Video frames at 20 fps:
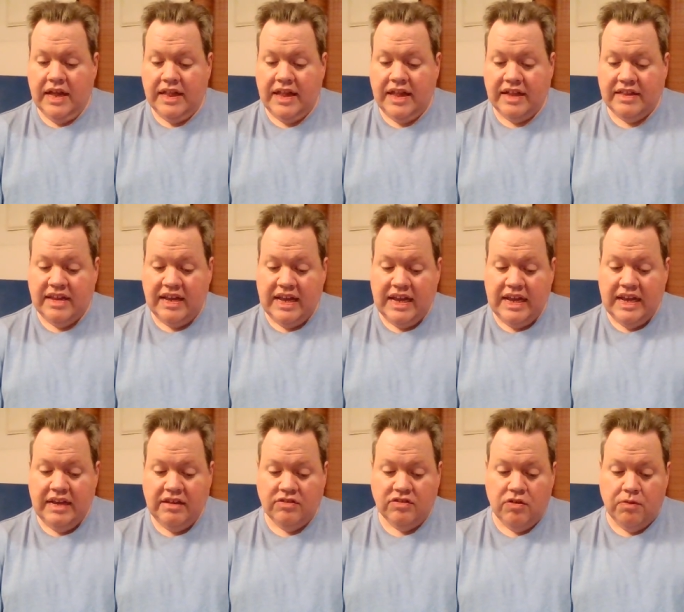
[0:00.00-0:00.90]
and that the
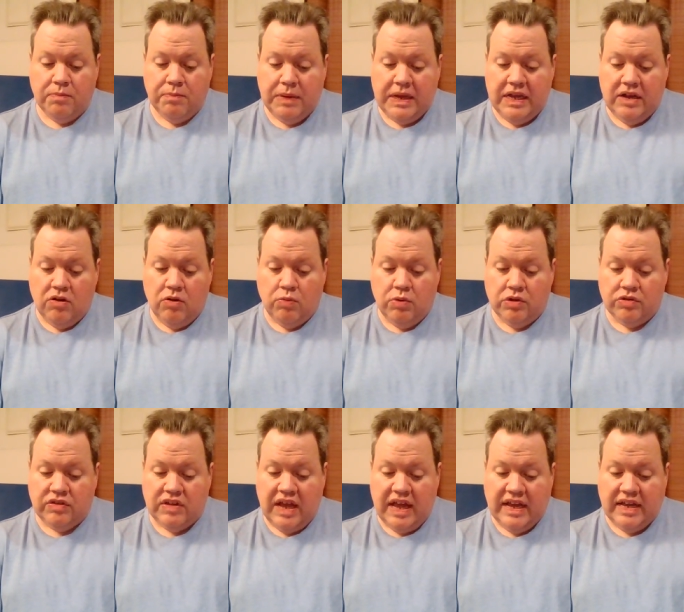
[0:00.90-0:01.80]
Easter Beagle
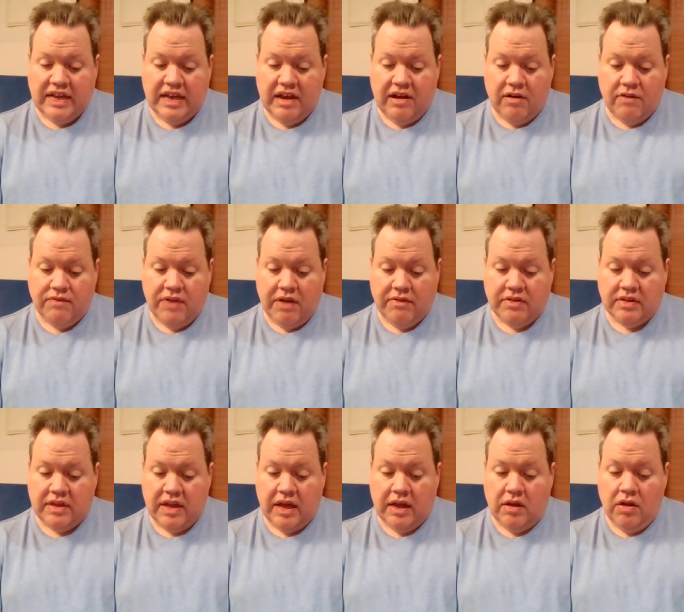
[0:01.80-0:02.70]
will take care of
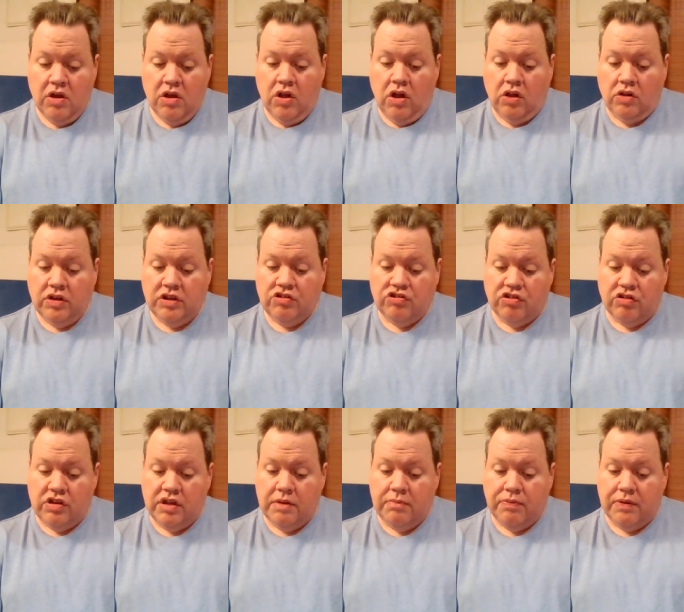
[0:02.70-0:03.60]
everything. Only
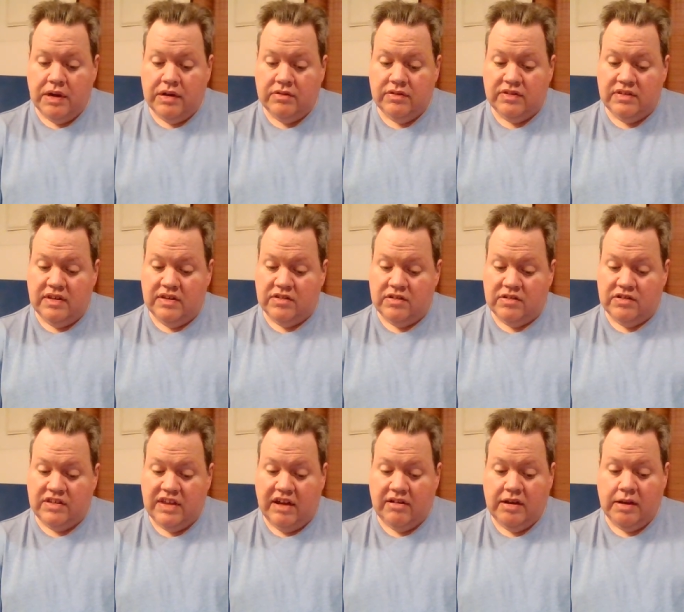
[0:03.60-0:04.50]
Charlie Brown's sister
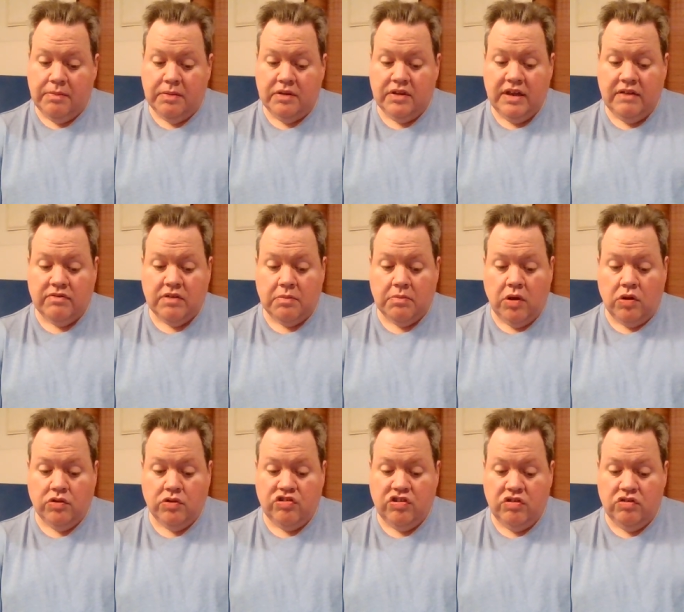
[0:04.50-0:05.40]
Sally believes him,
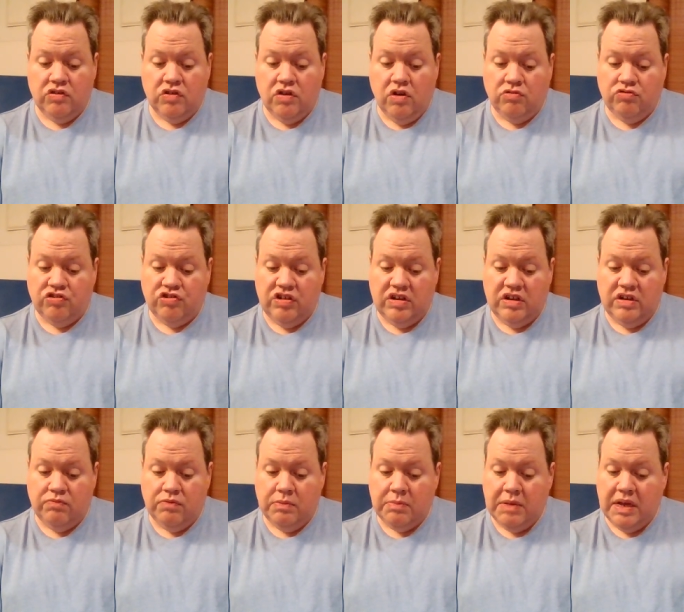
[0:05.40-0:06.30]
though
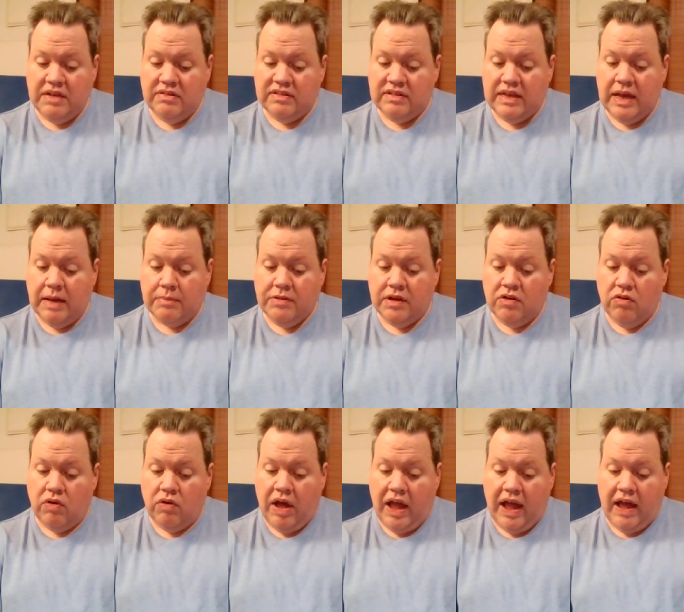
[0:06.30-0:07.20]
she remains
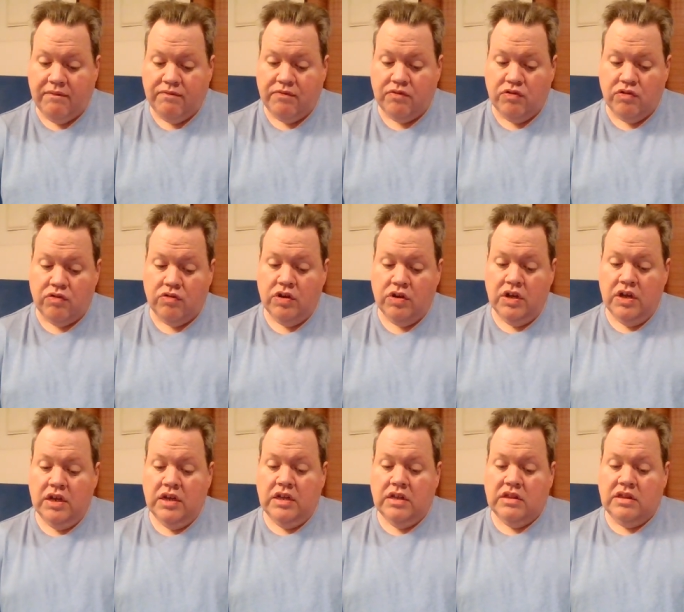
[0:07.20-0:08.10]
skeptical after
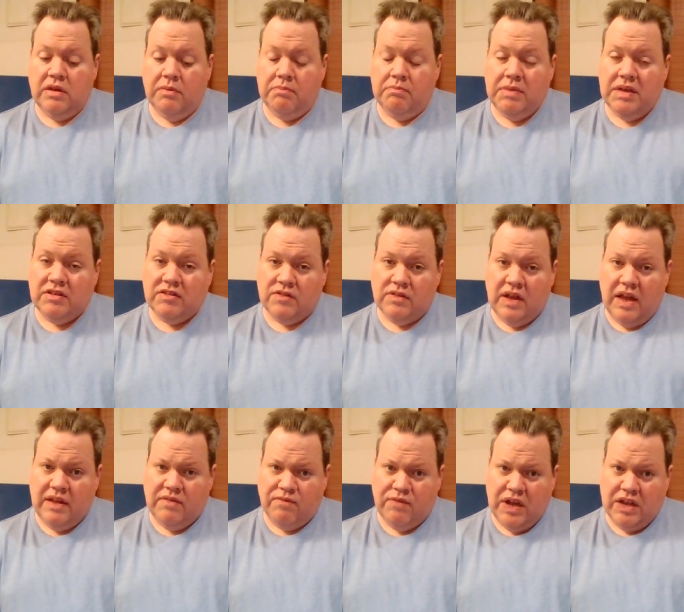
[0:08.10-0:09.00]
the
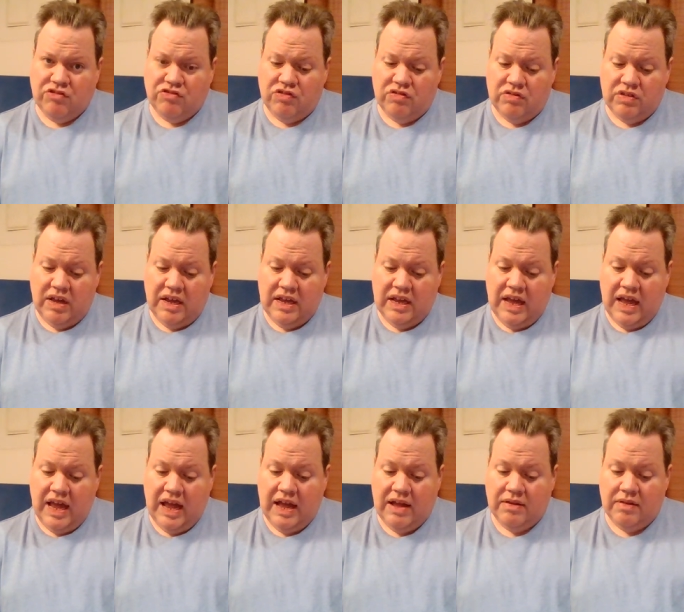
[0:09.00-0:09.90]
misadventure they
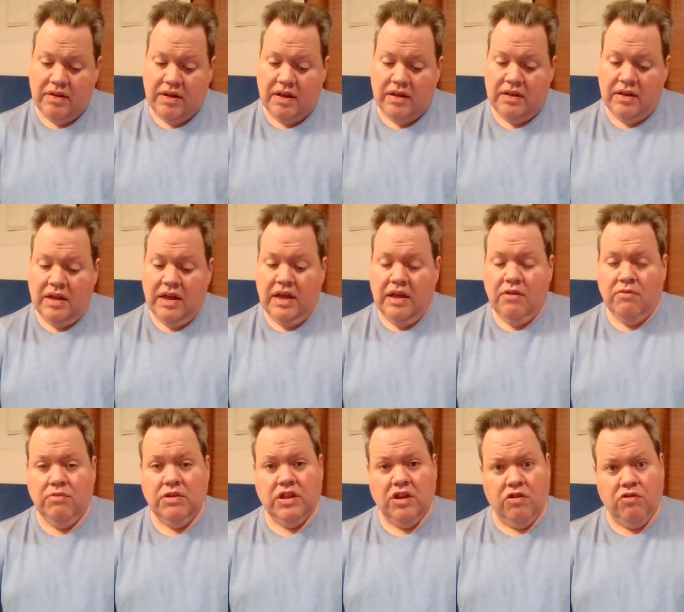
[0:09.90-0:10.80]
had
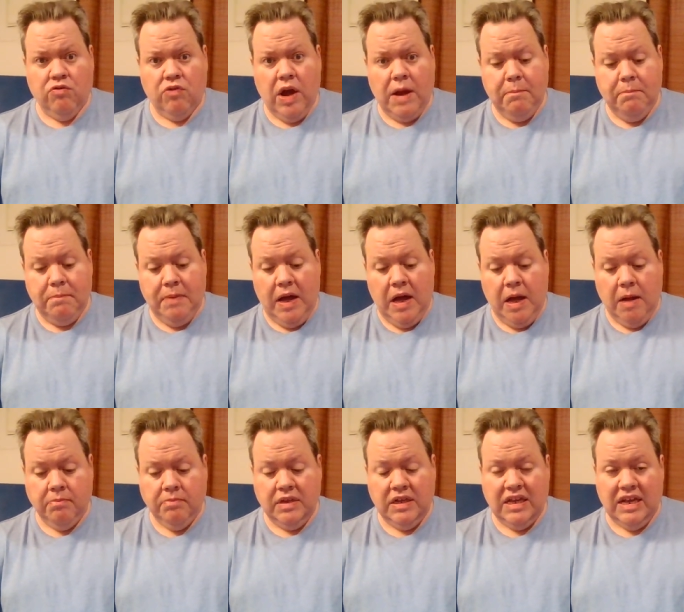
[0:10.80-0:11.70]
with the Great
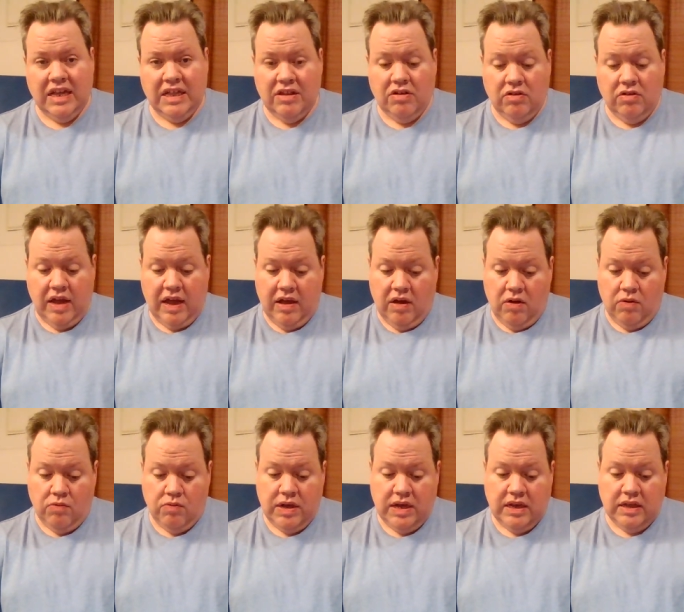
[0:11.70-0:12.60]
Pumpkin on
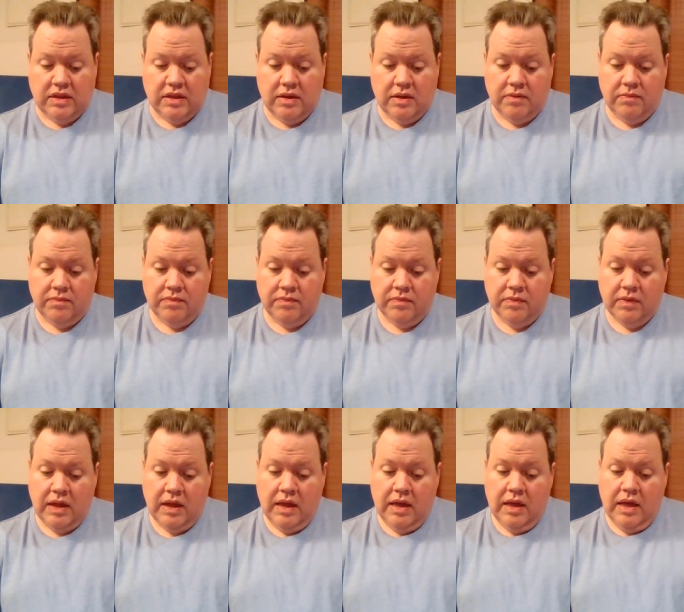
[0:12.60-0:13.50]
Halloween.
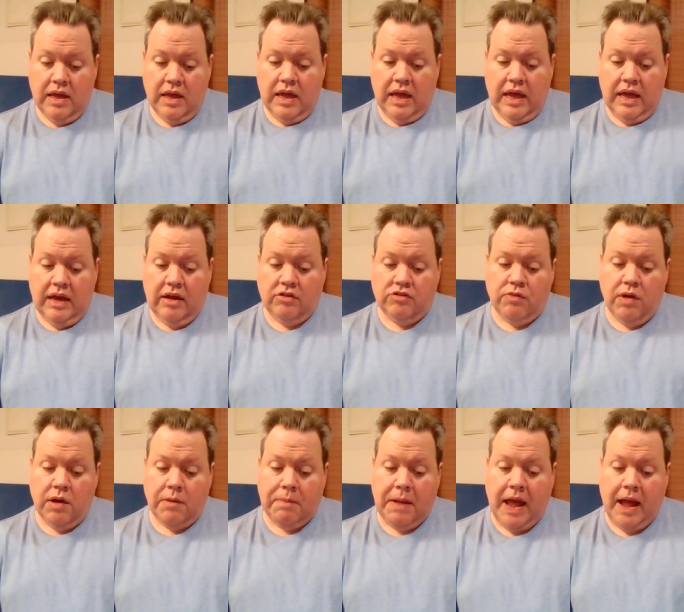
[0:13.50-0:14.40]
Elsewhere,